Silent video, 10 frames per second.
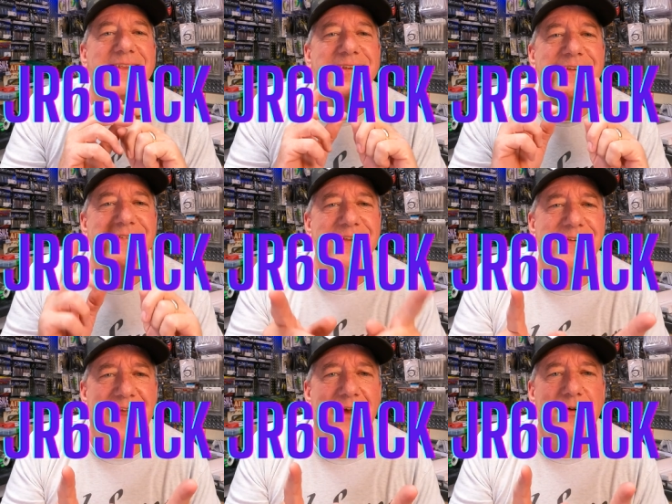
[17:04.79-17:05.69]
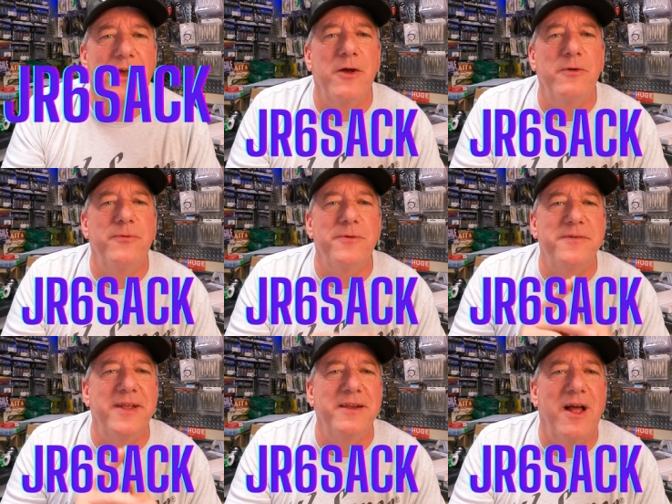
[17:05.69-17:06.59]
That's his discount code for the
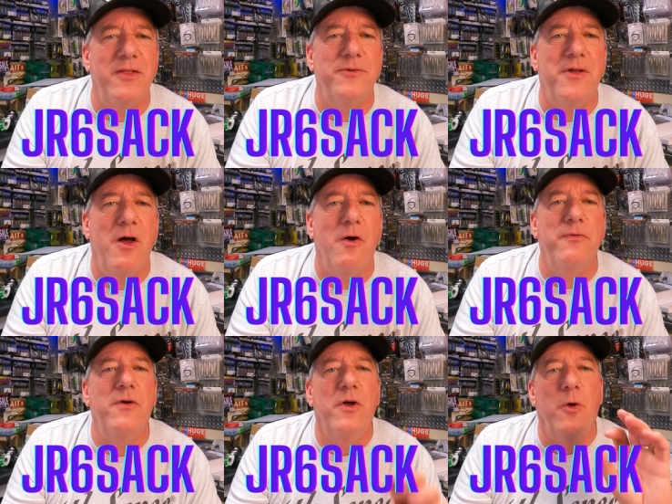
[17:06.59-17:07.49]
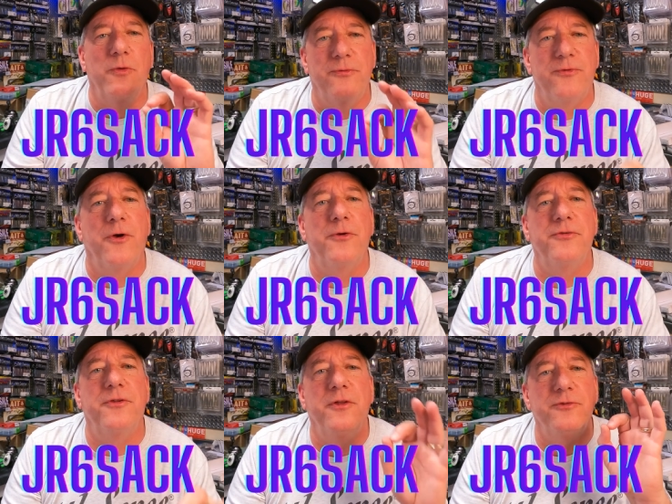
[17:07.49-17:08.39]
$10 off on the
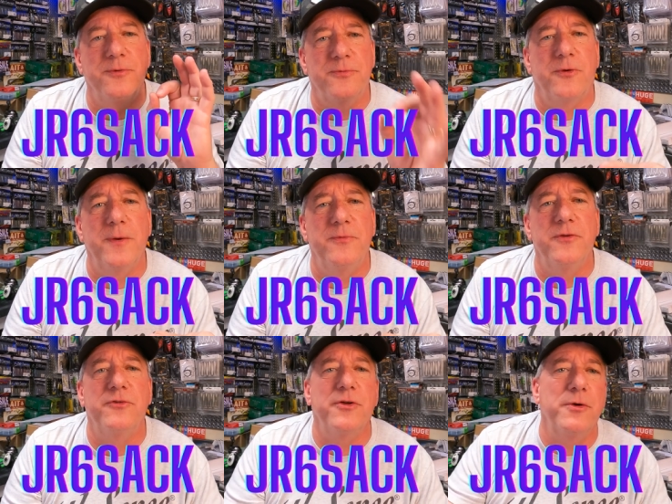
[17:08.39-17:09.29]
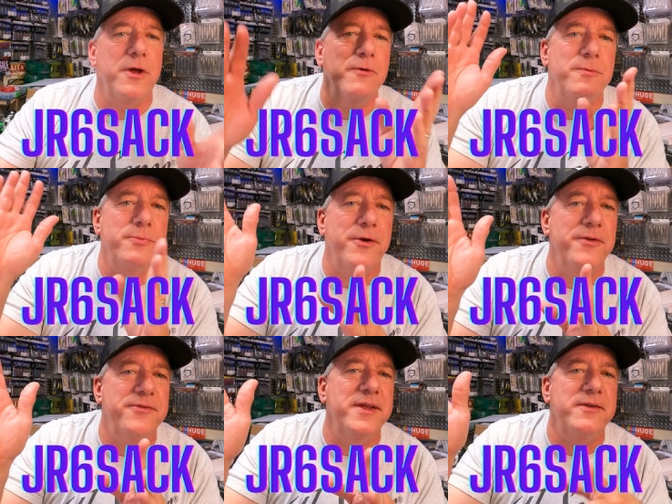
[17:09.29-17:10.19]
first subscription. So to go from
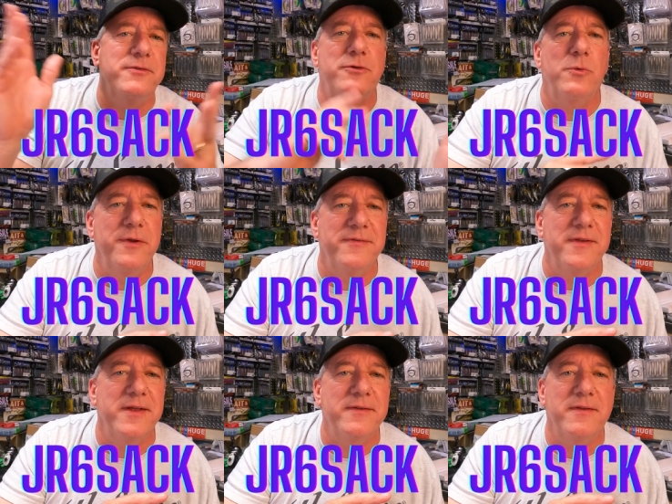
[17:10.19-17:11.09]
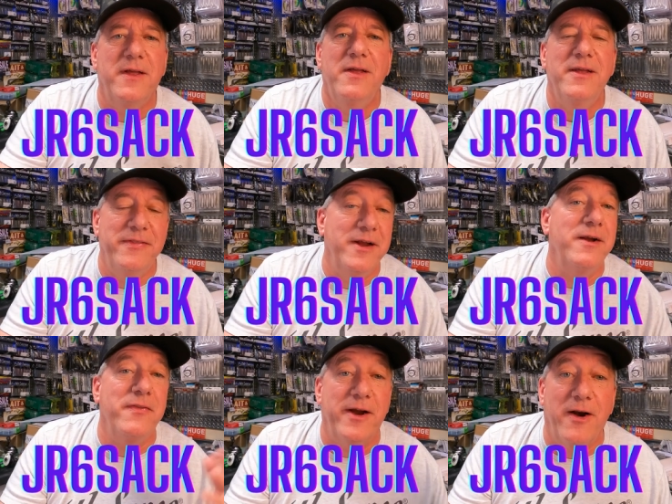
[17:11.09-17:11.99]
36 to 26 and
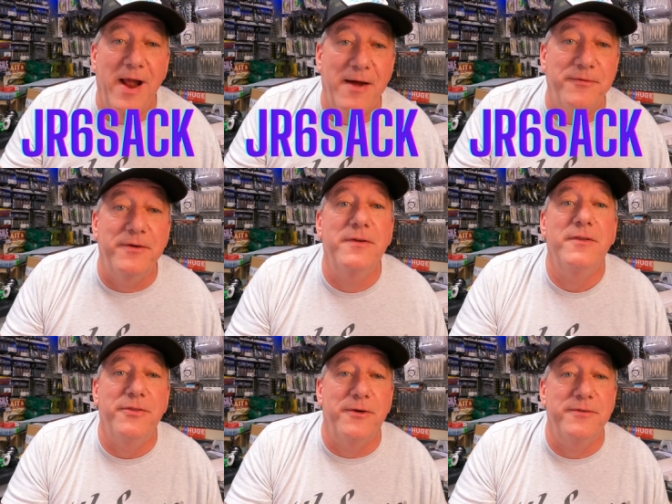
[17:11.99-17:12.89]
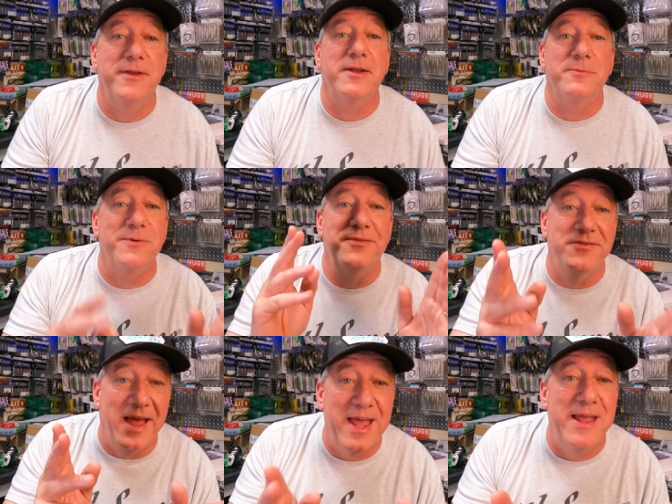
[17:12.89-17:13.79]
thereafter 36, but
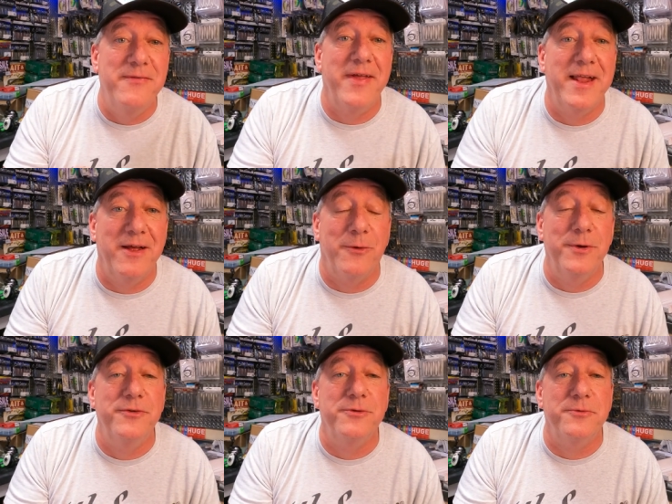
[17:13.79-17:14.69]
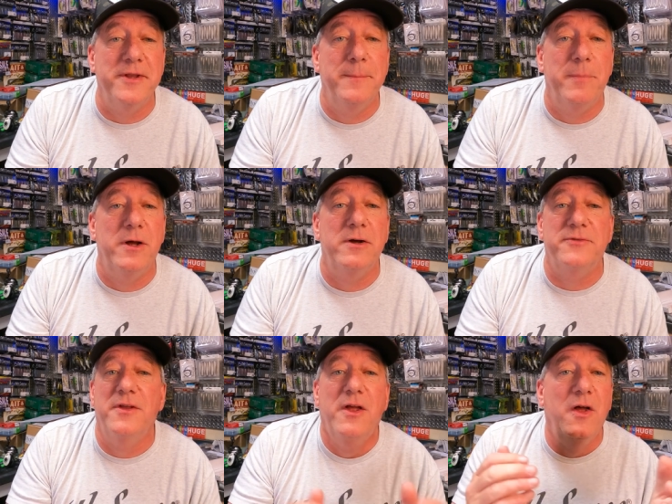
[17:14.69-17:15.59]
save that original 10
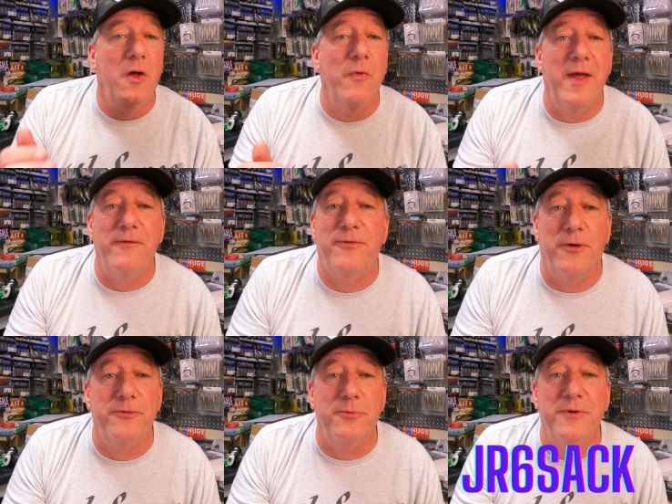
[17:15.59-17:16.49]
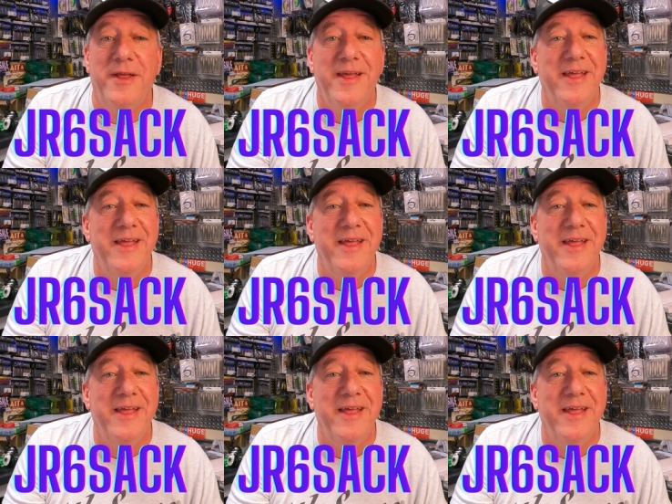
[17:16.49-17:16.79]
bucks on that first one.